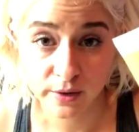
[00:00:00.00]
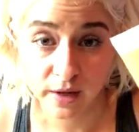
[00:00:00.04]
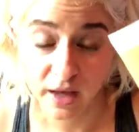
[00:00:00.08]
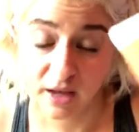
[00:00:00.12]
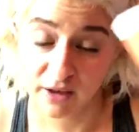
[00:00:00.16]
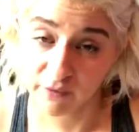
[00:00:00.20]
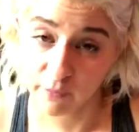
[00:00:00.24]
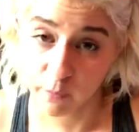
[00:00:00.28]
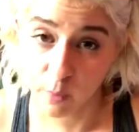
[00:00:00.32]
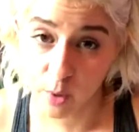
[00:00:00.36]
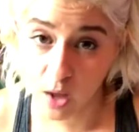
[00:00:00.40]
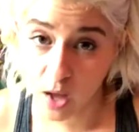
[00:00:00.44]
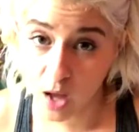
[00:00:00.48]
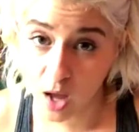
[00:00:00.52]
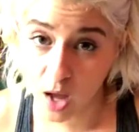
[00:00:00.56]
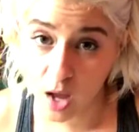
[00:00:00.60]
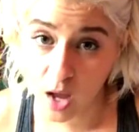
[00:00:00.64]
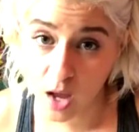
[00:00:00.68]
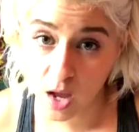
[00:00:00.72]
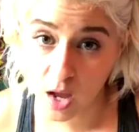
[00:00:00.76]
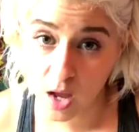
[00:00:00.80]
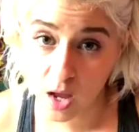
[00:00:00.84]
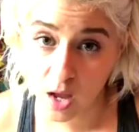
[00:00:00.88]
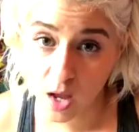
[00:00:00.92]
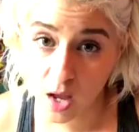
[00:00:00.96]

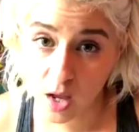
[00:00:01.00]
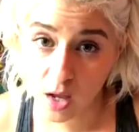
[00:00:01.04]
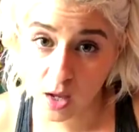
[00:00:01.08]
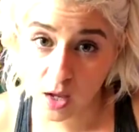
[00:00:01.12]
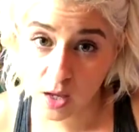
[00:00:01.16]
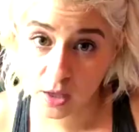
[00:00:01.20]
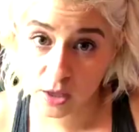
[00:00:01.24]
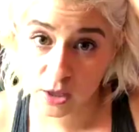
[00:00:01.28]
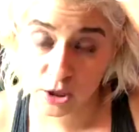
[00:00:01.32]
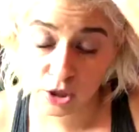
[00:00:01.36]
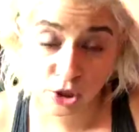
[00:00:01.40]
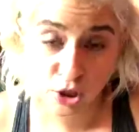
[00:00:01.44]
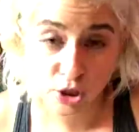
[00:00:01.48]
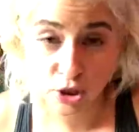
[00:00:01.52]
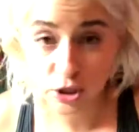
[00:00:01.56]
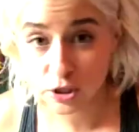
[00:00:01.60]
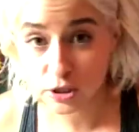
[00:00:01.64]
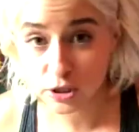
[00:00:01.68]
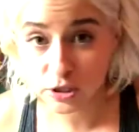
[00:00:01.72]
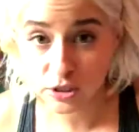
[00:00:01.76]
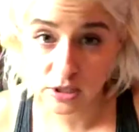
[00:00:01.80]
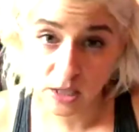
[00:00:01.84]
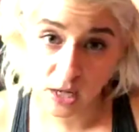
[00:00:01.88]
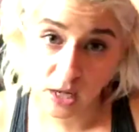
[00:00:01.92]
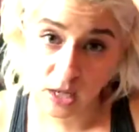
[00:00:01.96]
FYI,
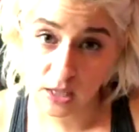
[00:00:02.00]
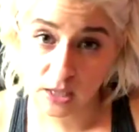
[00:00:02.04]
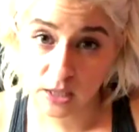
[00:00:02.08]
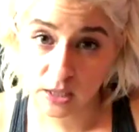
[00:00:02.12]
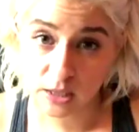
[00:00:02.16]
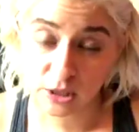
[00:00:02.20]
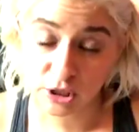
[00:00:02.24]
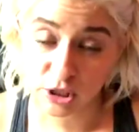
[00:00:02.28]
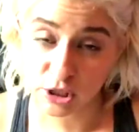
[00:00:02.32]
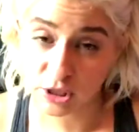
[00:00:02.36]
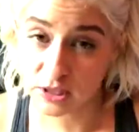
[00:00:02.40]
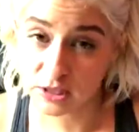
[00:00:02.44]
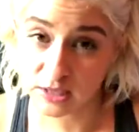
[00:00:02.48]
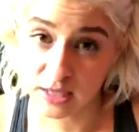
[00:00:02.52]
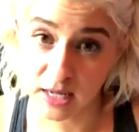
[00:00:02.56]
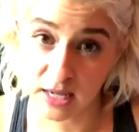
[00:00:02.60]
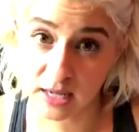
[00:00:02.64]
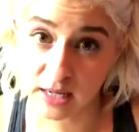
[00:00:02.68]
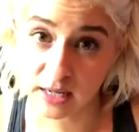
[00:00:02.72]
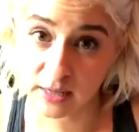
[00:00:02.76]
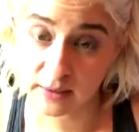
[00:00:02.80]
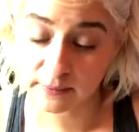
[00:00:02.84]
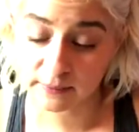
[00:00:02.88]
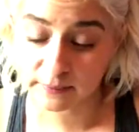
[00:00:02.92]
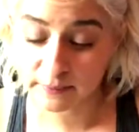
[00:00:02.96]
just
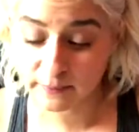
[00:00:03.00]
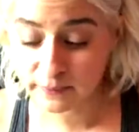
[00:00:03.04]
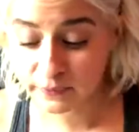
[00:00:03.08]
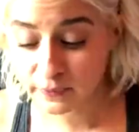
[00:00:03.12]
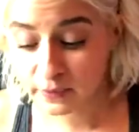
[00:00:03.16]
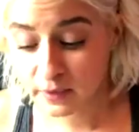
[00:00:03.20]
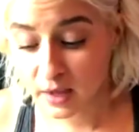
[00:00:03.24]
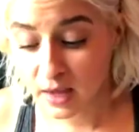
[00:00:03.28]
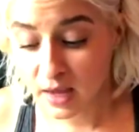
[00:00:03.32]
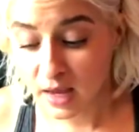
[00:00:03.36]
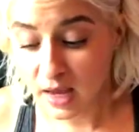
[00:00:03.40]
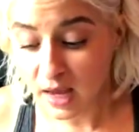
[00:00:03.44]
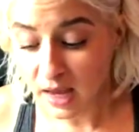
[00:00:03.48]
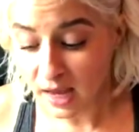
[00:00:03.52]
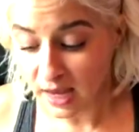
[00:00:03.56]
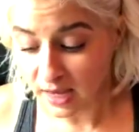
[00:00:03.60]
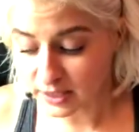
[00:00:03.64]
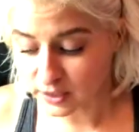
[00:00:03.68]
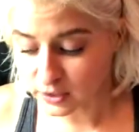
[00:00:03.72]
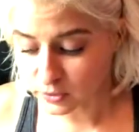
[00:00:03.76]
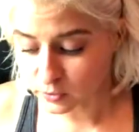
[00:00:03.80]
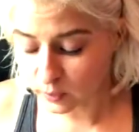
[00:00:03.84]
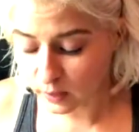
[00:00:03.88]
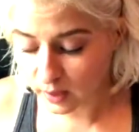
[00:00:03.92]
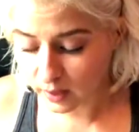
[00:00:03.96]
saying.
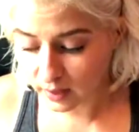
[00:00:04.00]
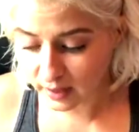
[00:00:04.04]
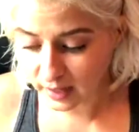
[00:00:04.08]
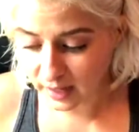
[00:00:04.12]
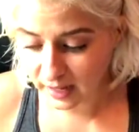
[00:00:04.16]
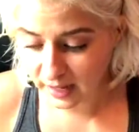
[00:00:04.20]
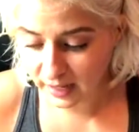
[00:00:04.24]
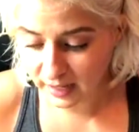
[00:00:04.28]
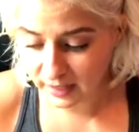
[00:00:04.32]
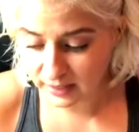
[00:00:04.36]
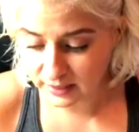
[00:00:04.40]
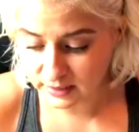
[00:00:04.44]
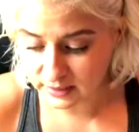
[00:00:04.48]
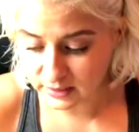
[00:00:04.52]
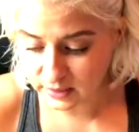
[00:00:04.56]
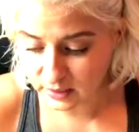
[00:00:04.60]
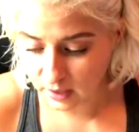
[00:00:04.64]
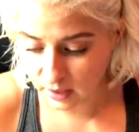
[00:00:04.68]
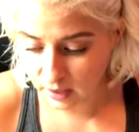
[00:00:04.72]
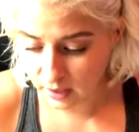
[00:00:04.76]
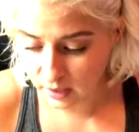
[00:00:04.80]
As well as